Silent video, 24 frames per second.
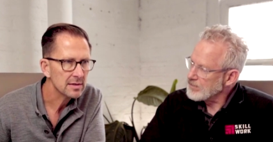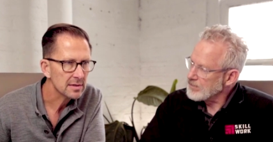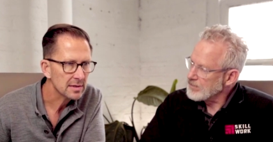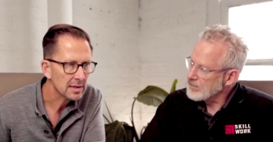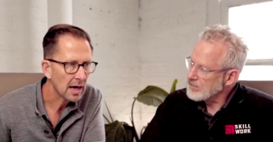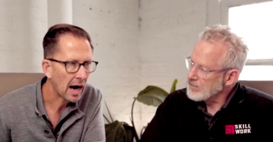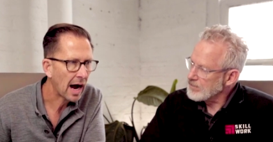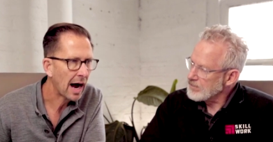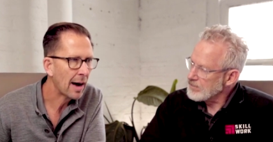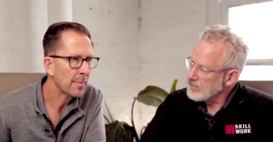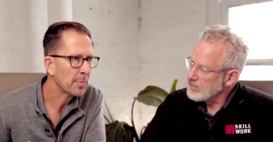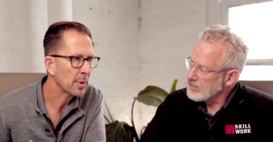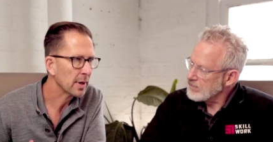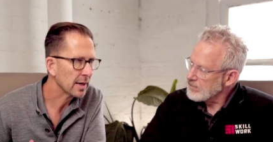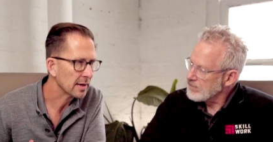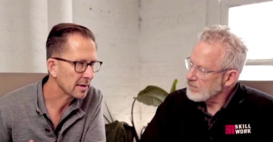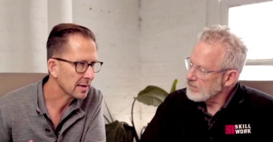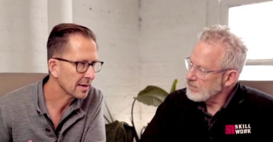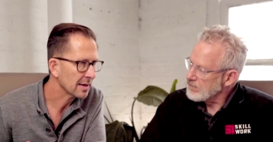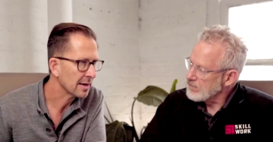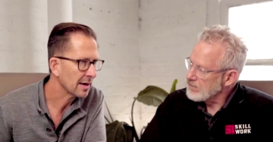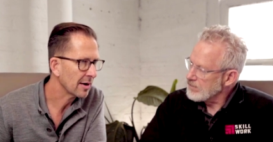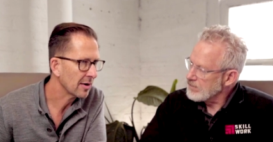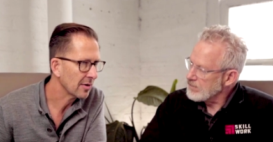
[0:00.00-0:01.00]

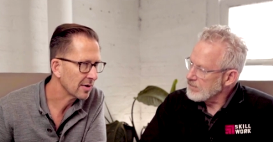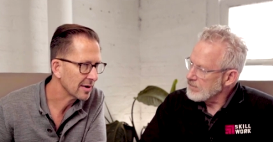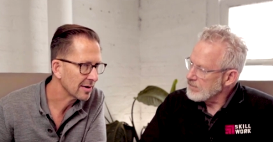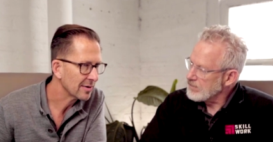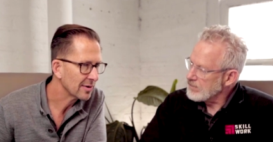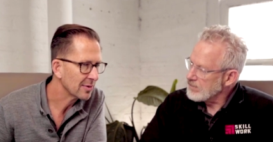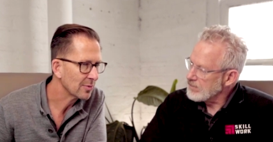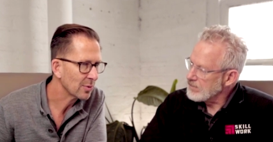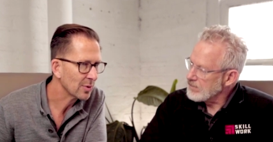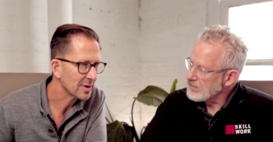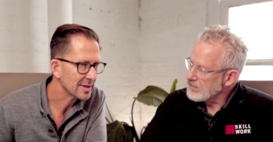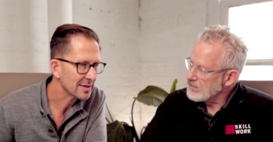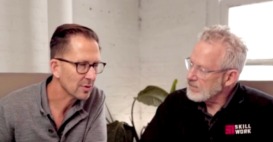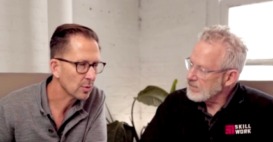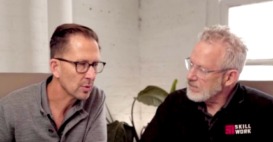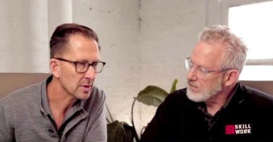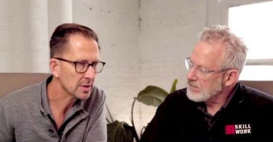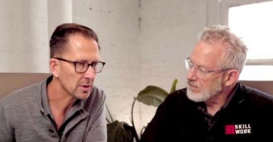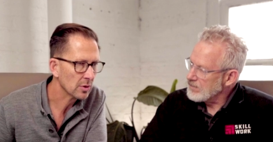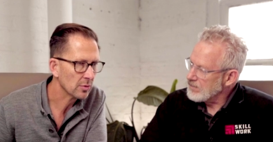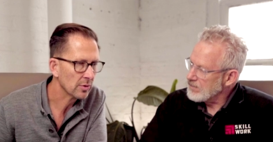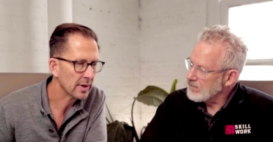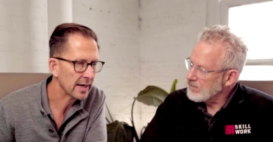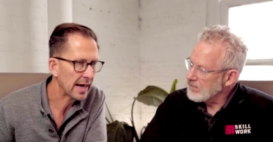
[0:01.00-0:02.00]
Speaker 1: topic, you know, was,
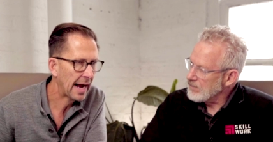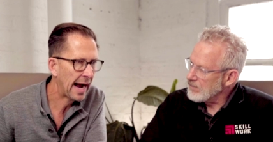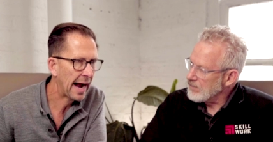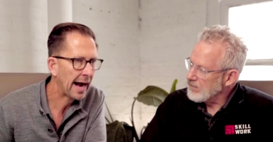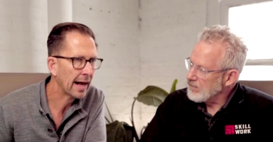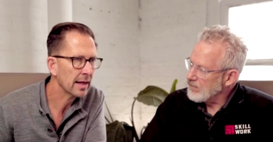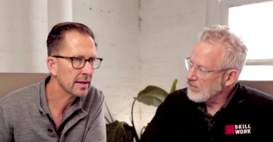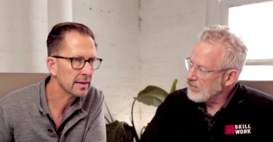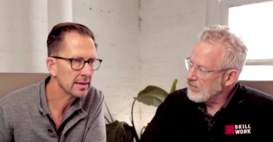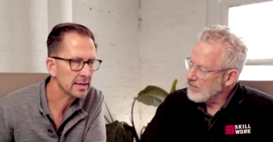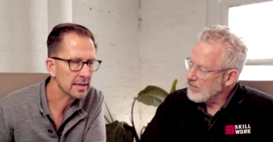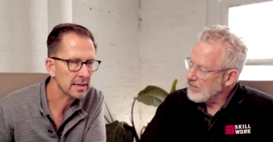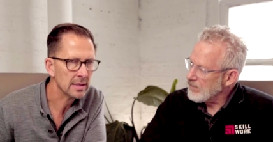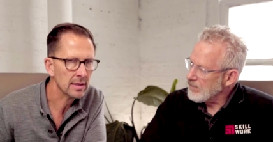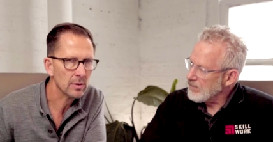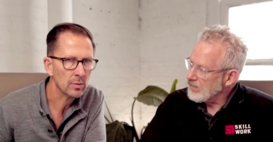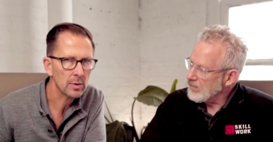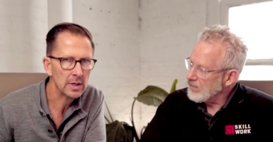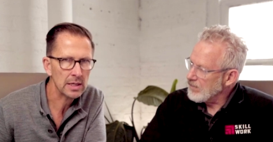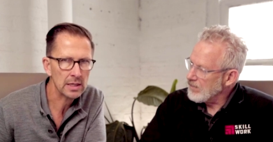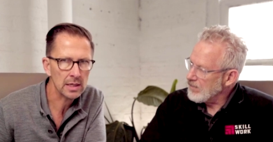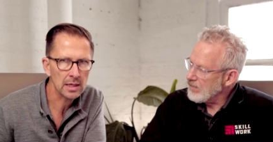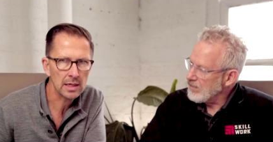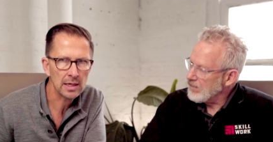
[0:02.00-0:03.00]
was a reality that
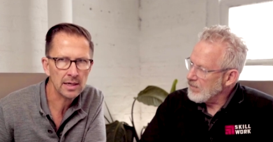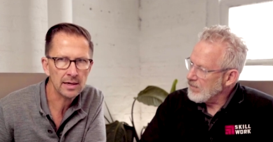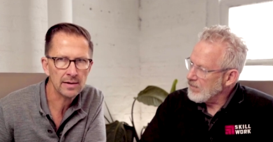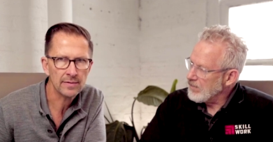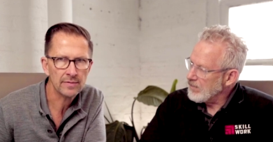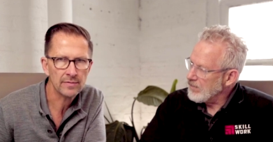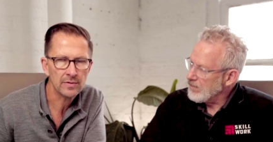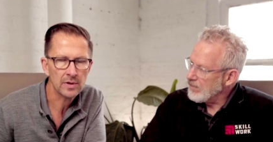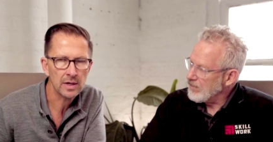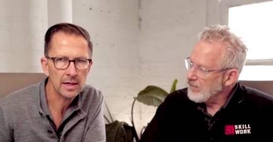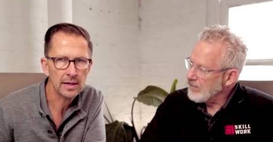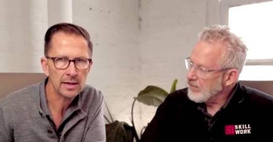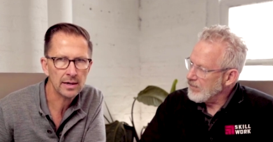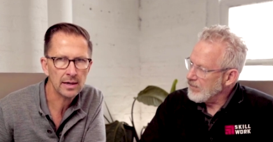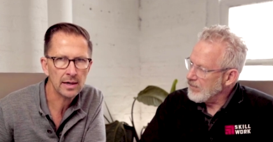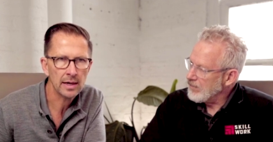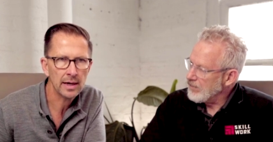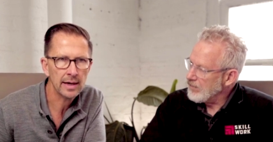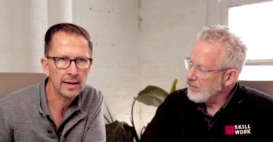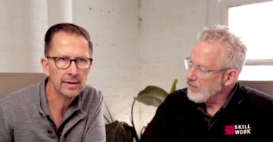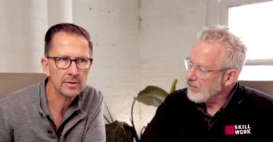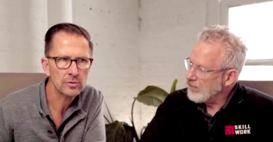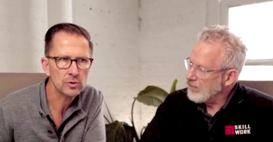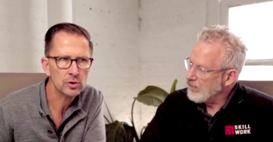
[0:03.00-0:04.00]
we lived,
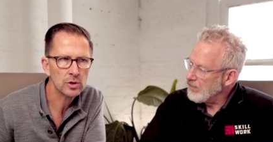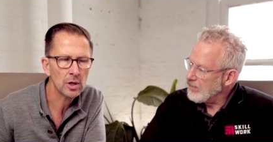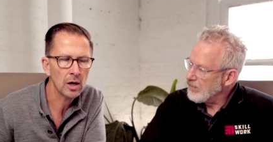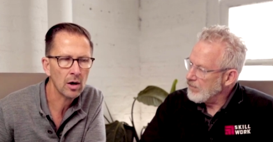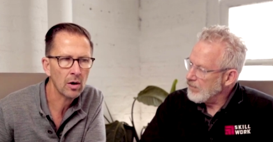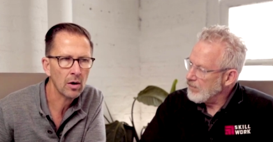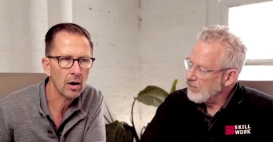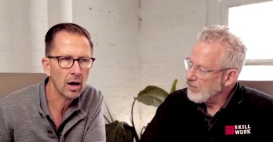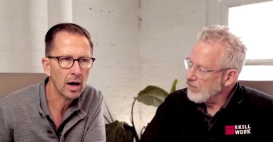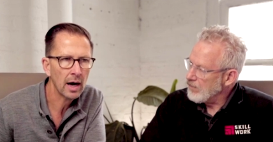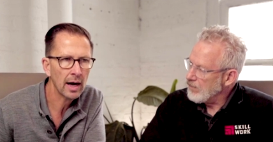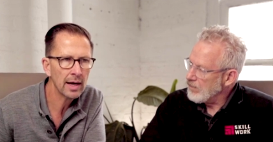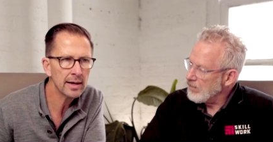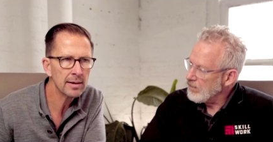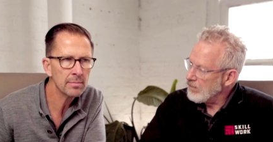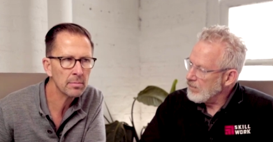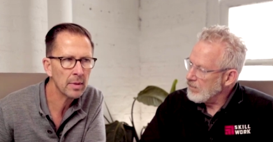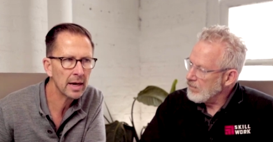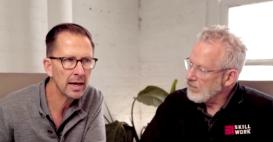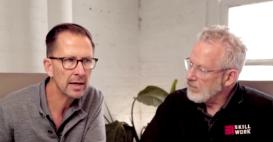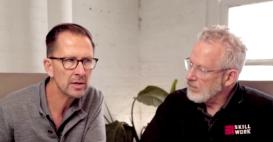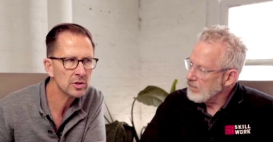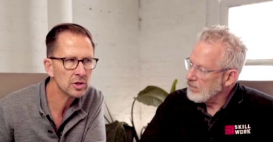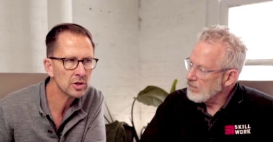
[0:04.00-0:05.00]
and and so
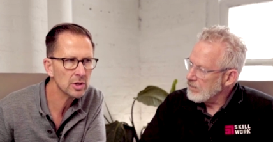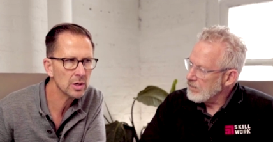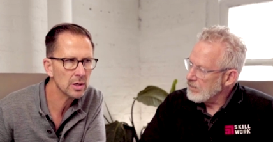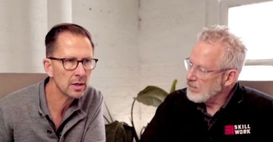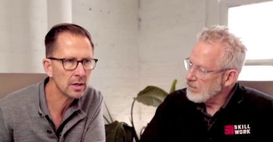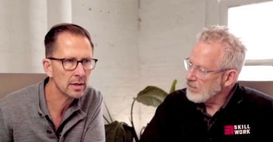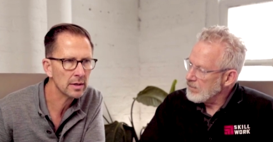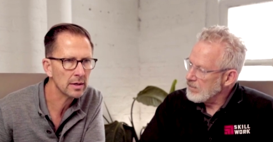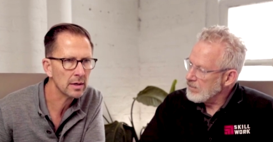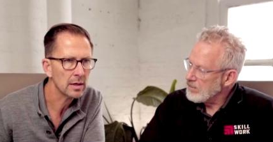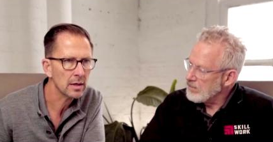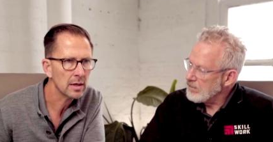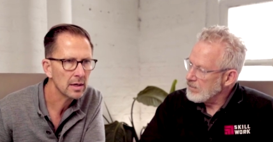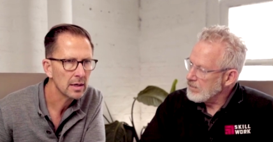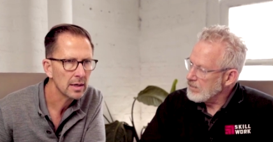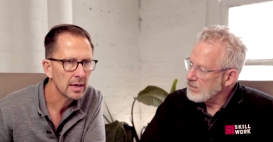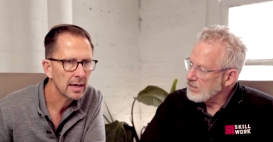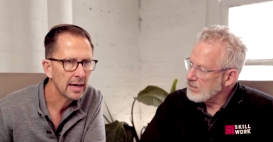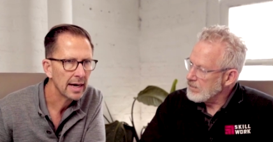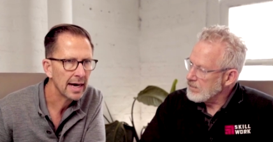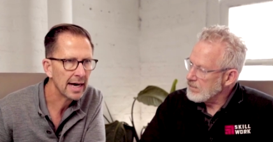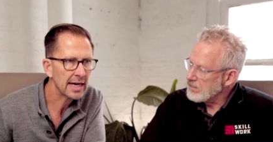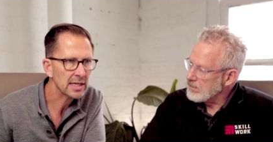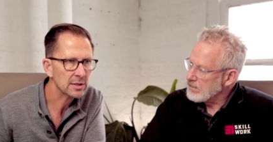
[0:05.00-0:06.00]

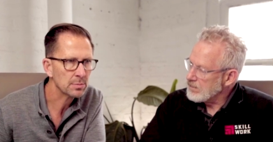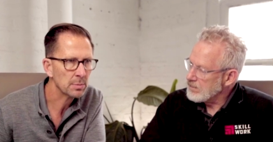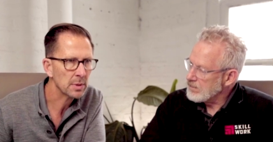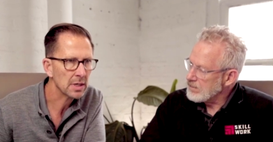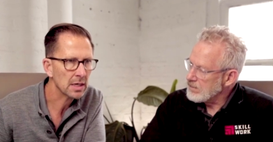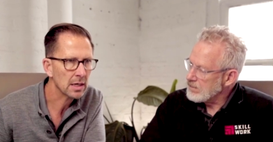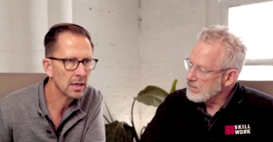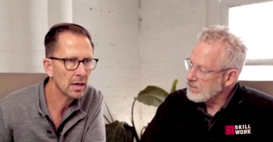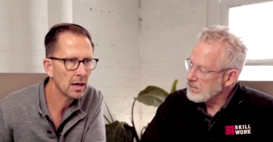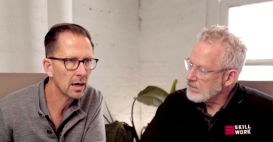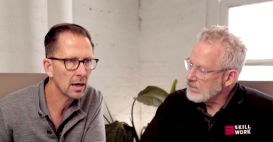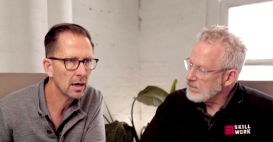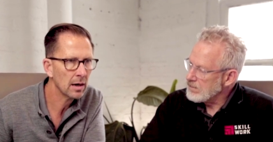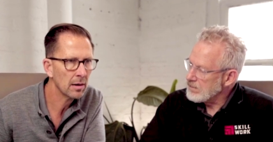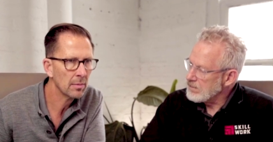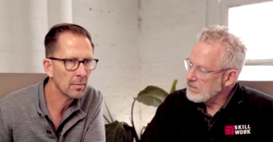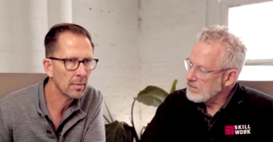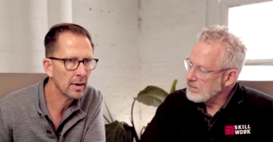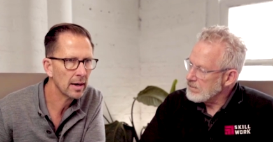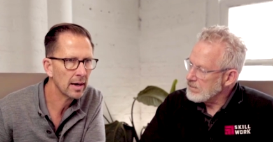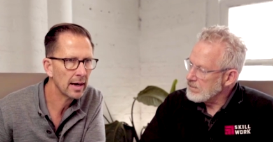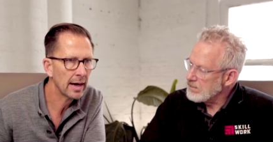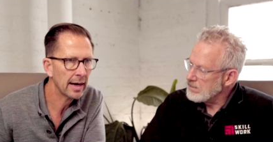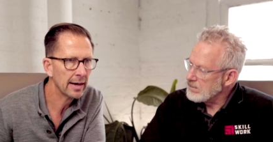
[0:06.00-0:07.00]
automation has
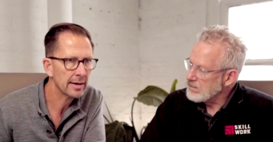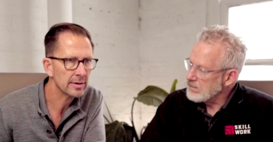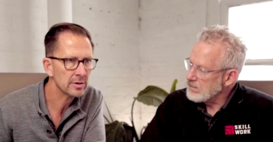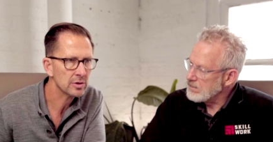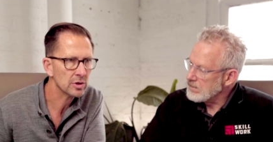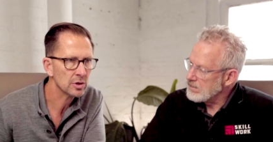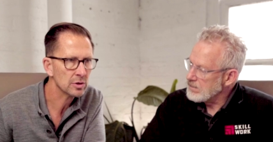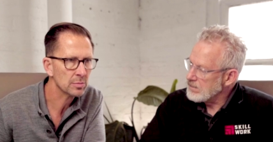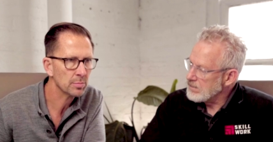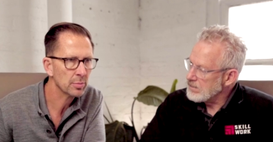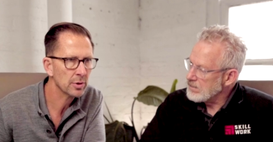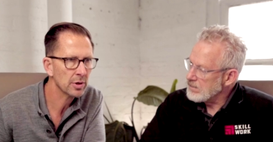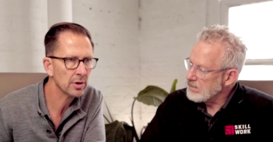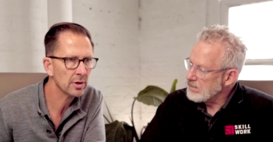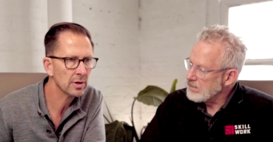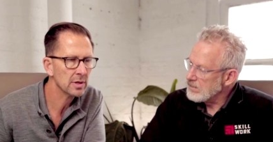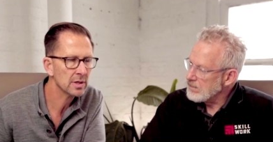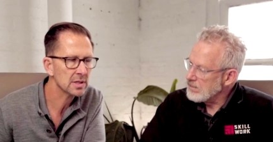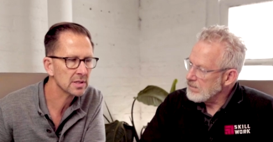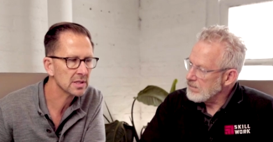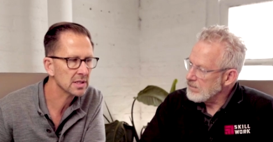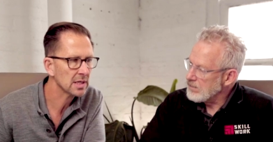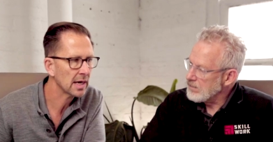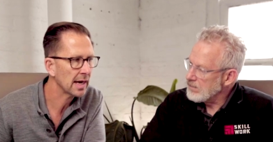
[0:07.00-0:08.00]
become out of just pure
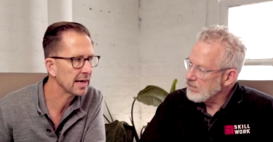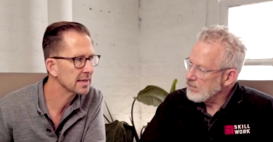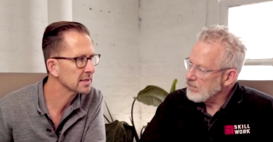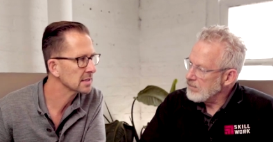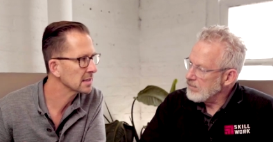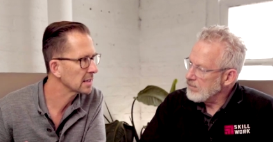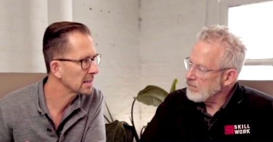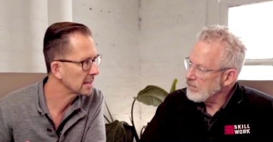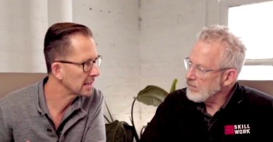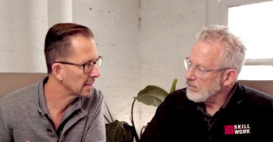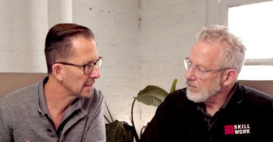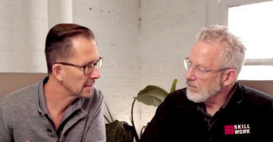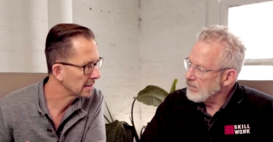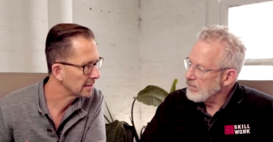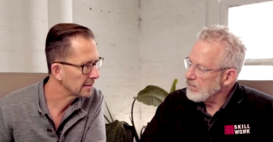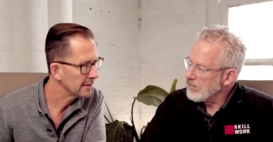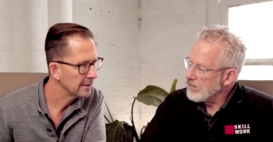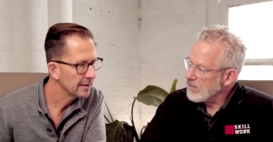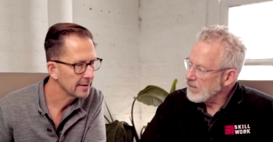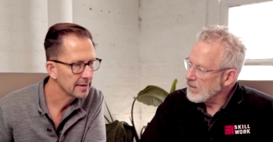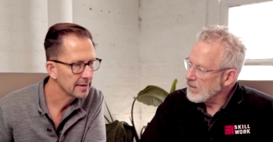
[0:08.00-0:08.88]
necessity